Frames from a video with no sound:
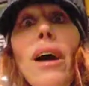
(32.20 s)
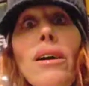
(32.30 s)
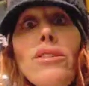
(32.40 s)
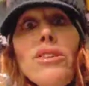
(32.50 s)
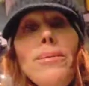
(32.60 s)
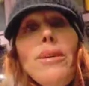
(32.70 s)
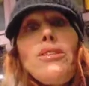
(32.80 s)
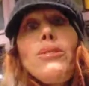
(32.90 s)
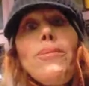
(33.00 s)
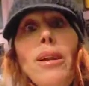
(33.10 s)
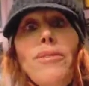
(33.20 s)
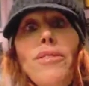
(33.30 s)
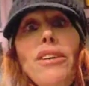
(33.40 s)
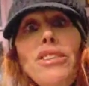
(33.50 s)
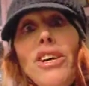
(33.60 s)
because I met so many
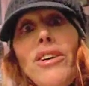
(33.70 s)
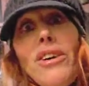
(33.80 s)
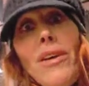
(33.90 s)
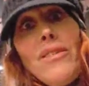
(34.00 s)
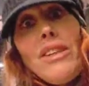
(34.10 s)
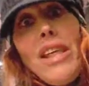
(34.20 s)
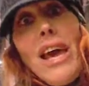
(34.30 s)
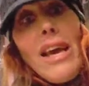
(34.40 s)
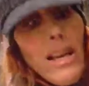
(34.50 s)
friends here and everything.